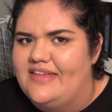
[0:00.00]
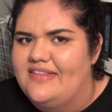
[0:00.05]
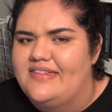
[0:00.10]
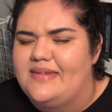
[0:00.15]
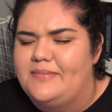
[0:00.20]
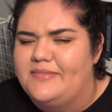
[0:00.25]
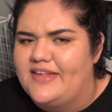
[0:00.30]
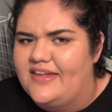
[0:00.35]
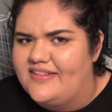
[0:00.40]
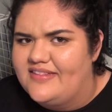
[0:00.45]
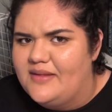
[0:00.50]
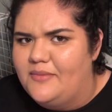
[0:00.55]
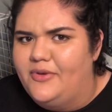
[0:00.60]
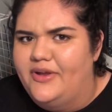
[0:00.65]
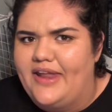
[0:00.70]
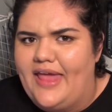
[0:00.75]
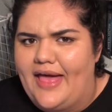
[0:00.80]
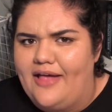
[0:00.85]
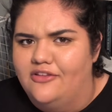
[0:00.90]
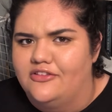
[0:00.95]
It seems like
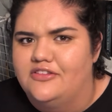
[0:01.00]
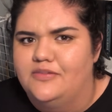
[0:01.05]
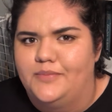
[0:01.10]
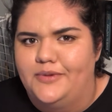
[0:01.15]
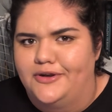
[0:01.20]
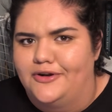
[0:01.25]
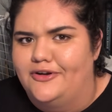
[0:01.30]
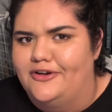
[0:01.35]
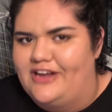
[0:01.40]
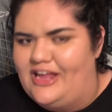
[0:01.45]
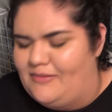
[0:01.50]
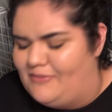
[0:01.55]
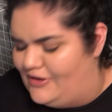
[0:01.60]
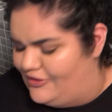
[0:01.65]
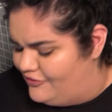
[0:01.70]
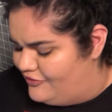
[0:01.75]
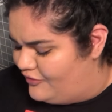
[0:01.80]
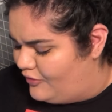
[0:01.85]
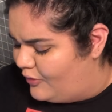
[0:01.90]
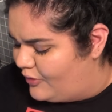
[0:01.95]
someone else put her name in
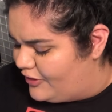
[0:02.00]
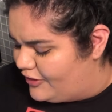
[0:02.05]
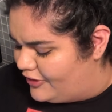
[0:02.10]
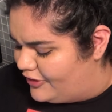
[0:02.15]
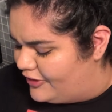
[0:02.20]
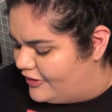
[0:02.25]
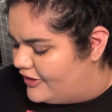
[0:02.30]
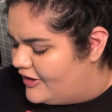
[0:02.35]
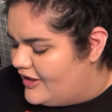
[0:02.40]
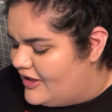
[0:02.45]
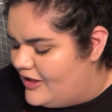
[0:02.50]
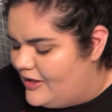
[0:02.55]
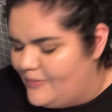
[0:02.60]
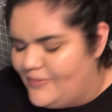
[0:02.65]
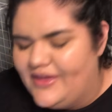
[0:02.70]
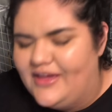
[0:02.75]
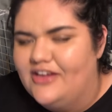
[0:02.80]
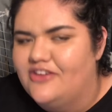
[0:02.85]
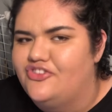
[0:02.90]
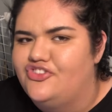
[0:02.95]
for her
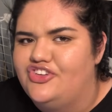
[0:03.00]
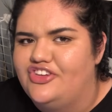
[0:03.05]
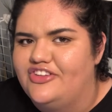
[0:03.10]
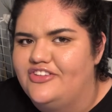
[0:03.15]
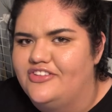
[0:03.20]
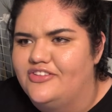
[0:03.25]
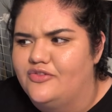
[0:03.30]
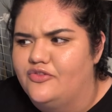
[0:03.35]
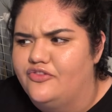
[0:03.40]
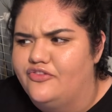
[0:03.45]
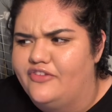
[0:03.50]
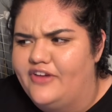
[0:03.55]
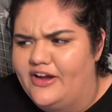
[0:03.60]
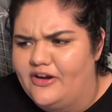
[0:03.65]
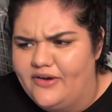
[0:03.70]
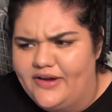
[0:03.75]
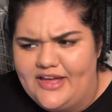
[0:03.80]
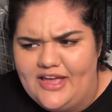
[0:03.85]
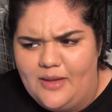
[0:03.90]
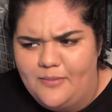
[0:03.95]
because she's
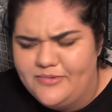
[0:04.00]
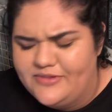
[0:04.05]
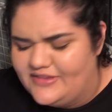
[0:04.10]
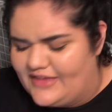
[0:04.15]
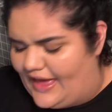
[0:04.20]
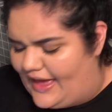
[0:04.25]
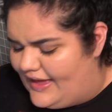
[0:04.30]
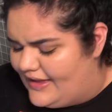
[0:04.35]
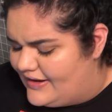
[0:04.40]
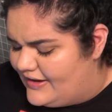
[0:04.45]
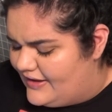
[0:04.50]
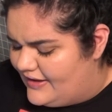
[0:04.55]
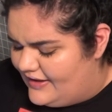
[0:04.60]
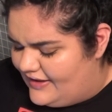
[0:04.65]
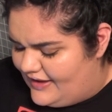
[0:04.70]
very upset.